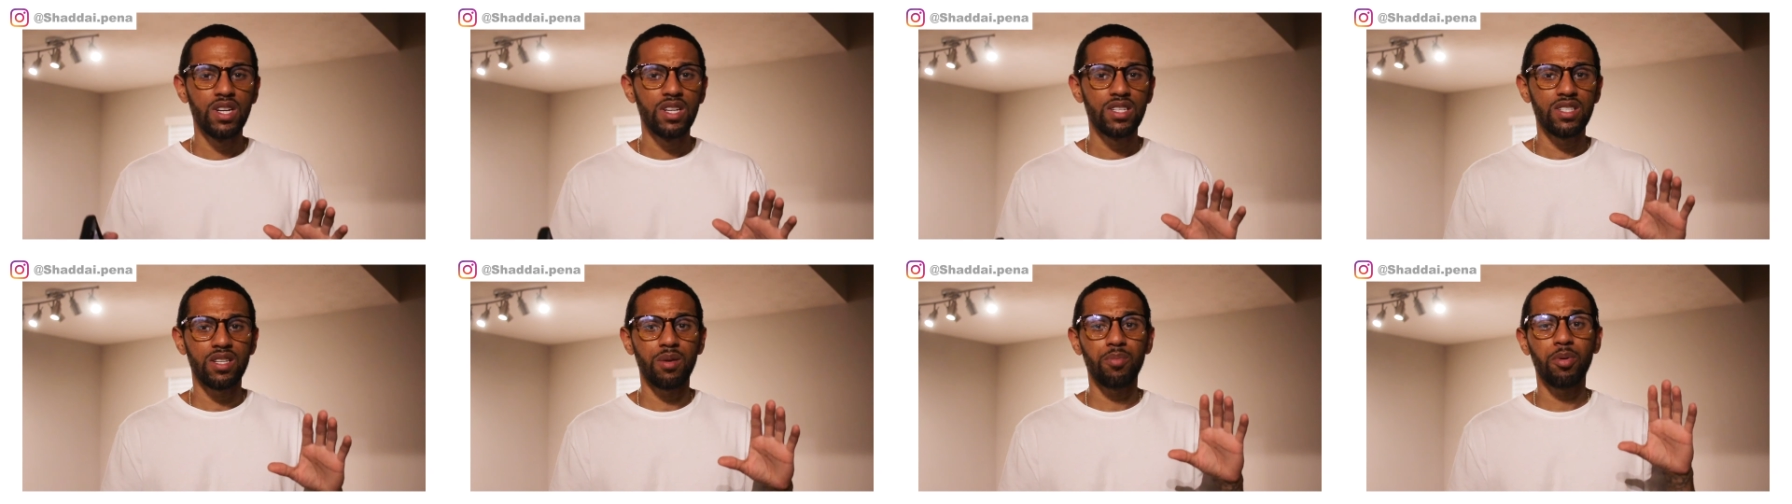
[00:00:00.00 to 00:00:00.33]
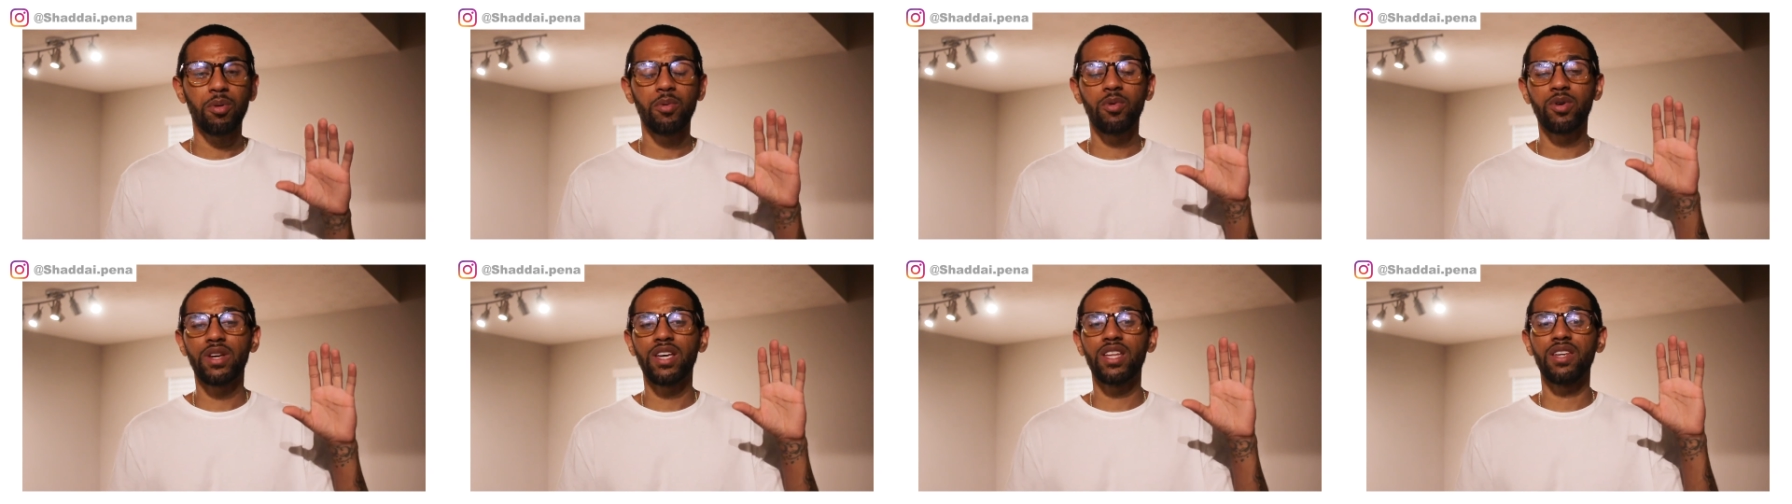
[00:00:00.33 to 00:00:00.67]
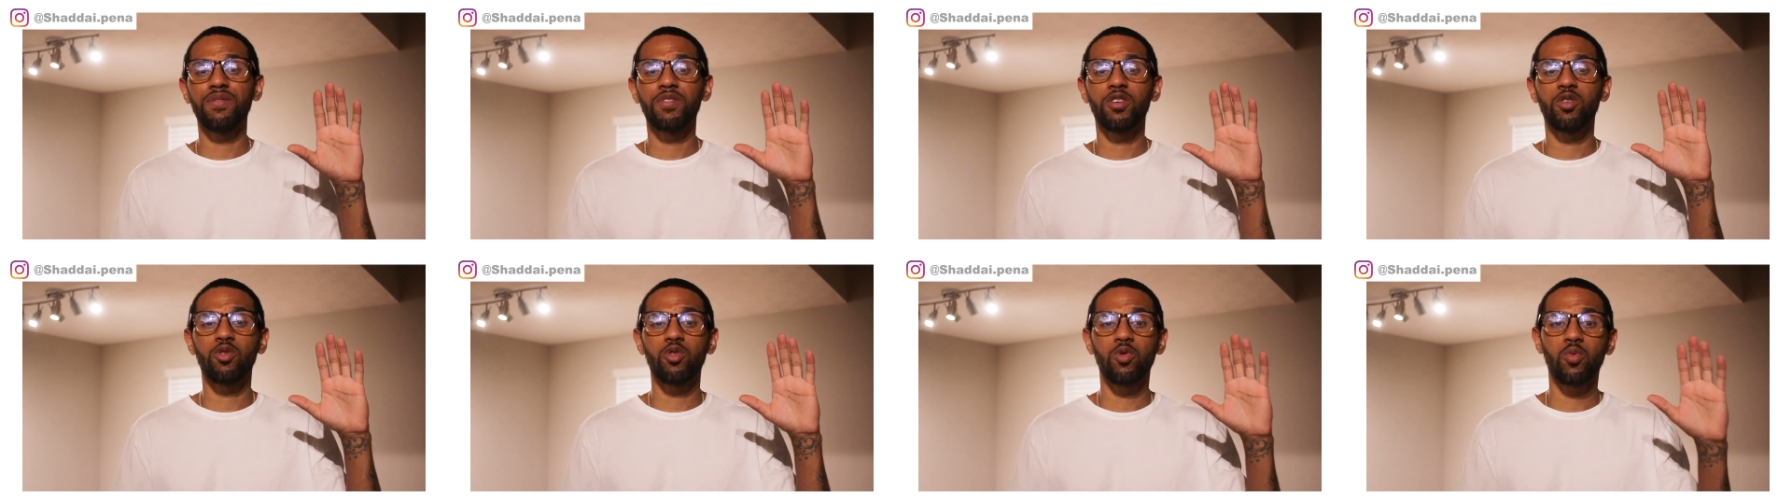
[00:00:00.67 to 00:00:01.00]
Some people can't
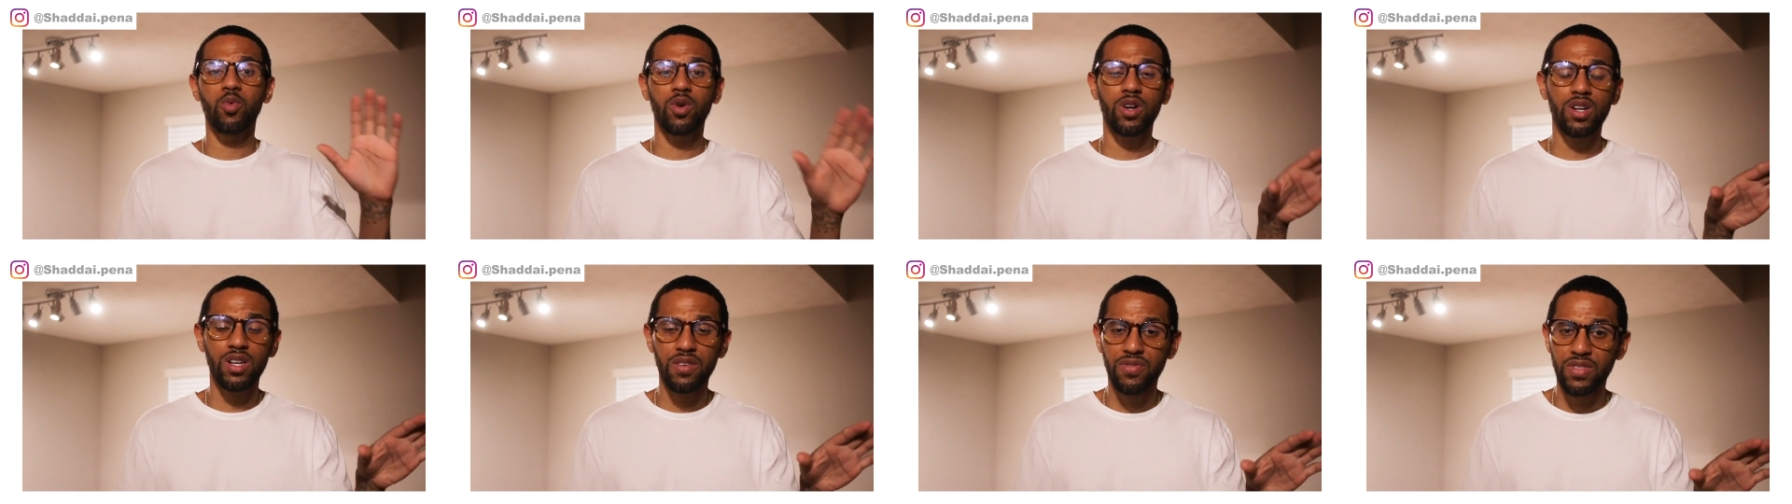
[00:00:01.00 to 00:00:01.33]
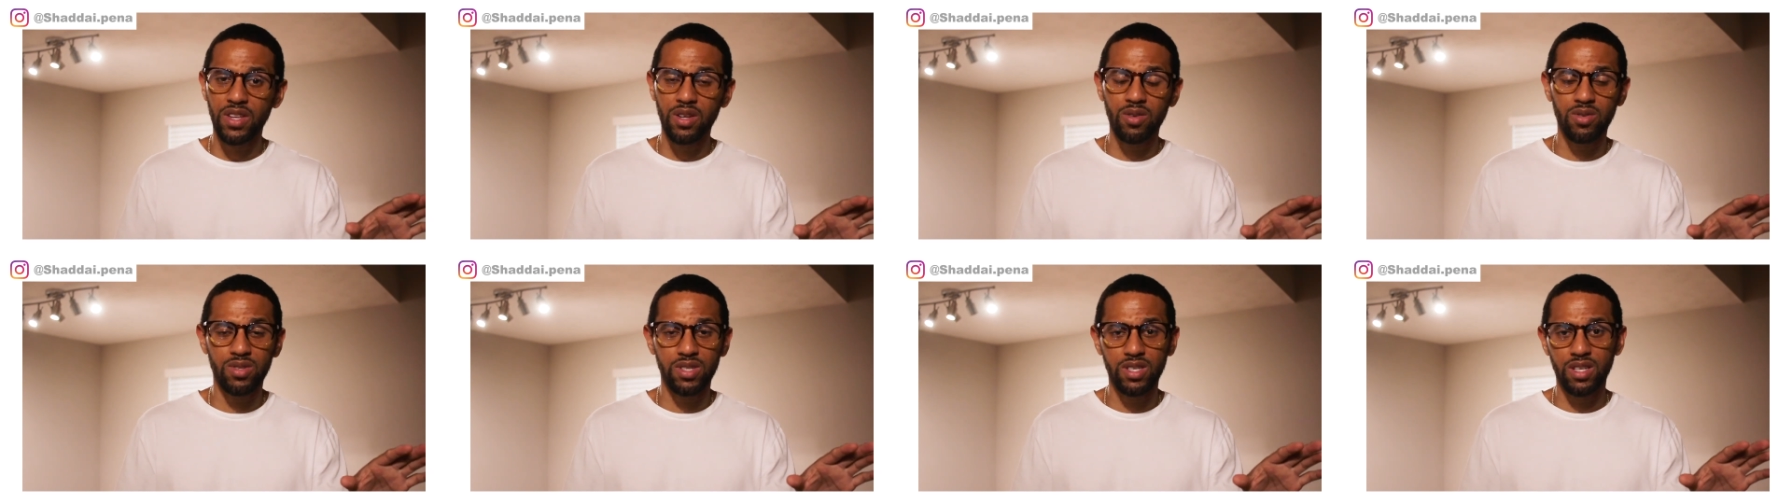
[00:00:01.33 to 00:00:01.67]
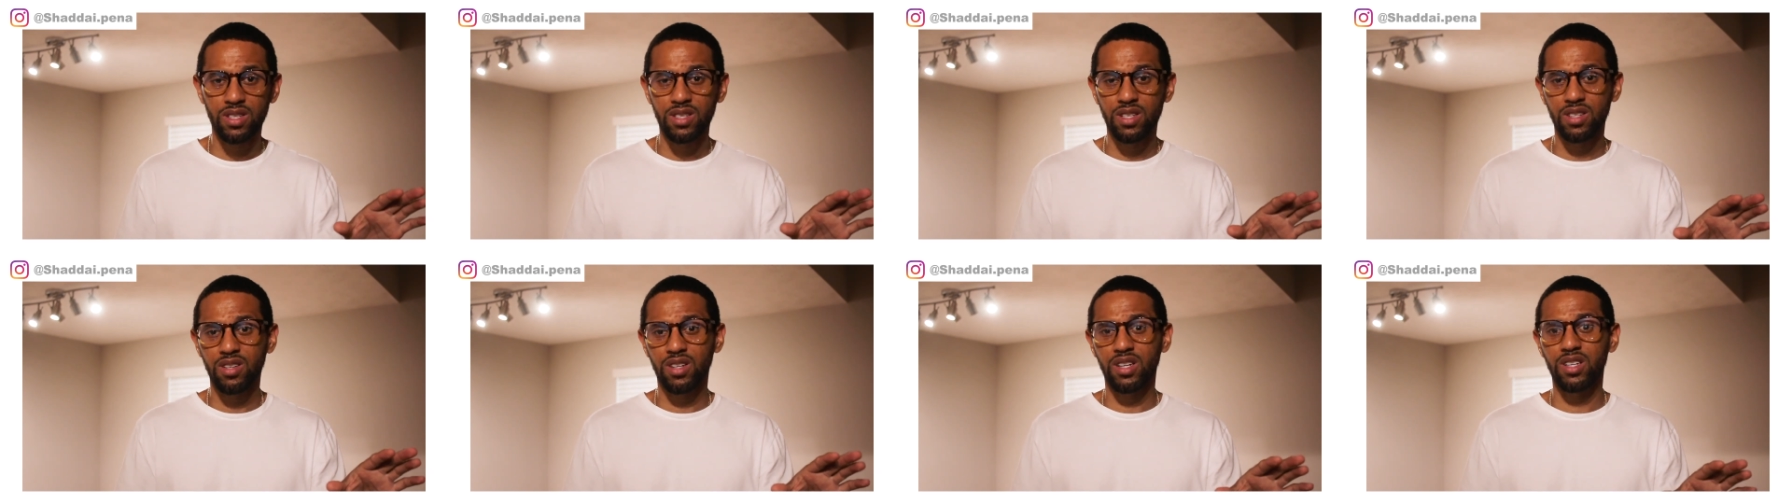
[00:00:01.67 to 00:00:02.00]
even go to work if they don't
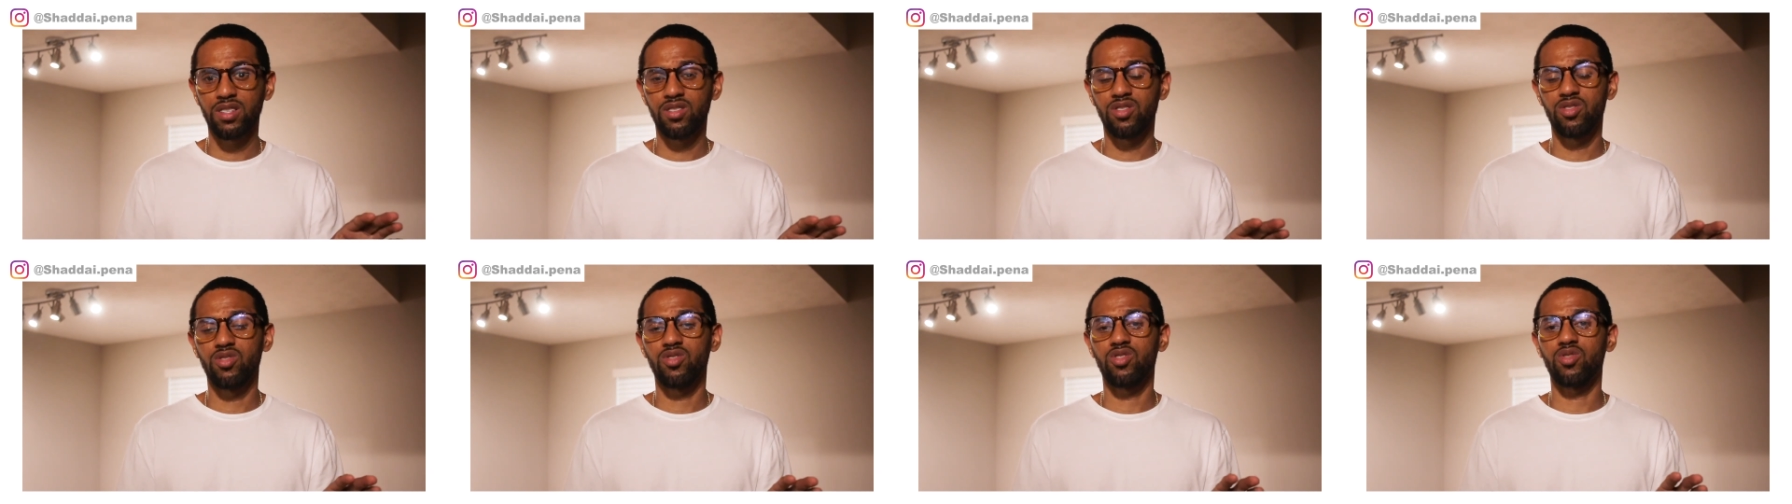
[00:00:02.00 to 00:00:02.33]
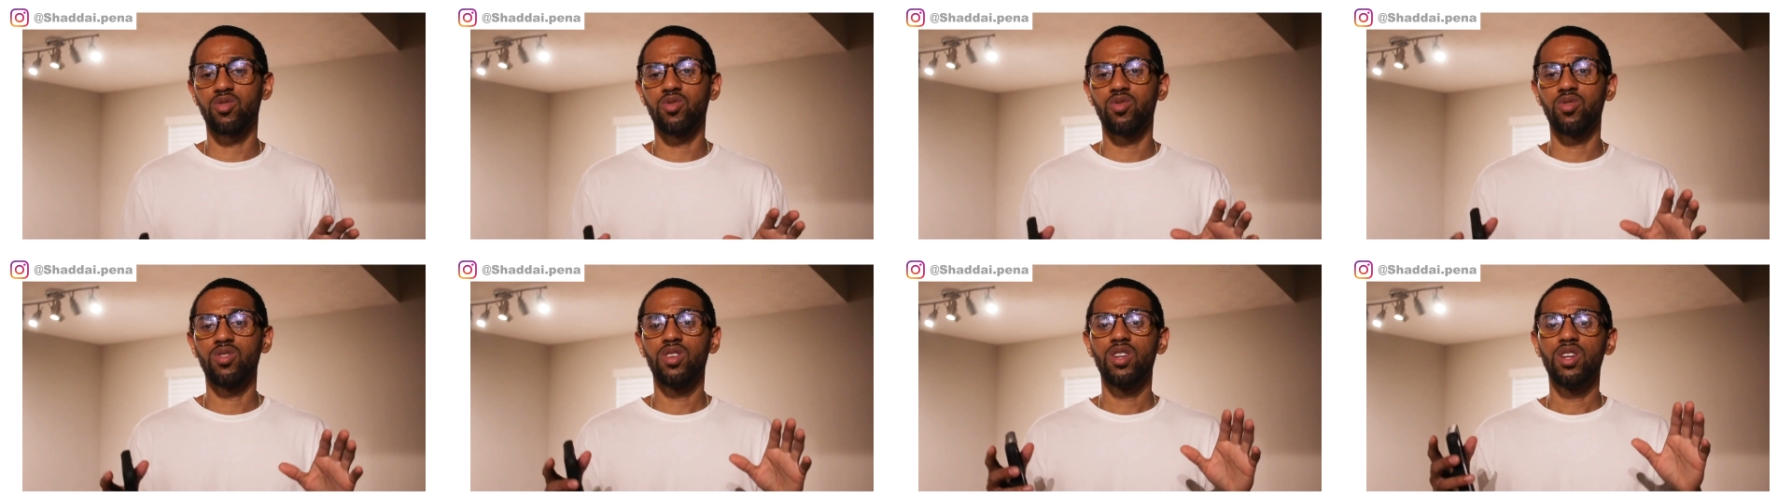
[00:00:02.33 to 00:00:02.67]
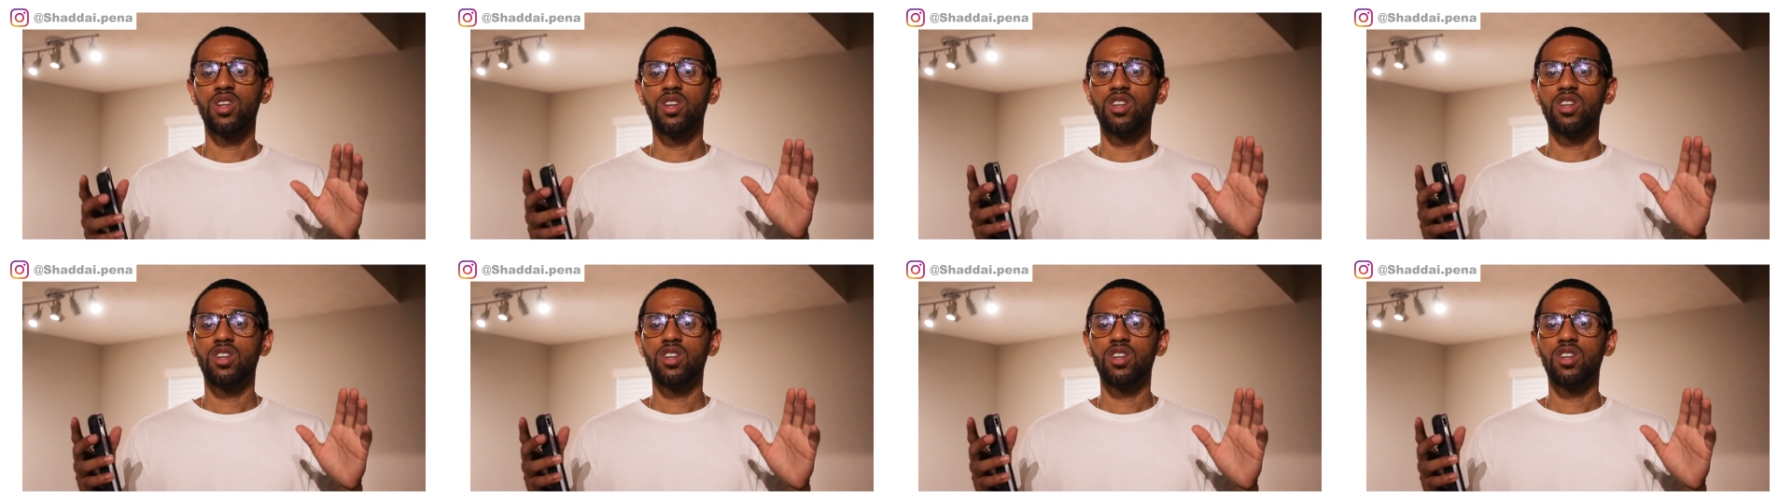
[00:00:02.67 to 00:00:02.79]
send their kids to school.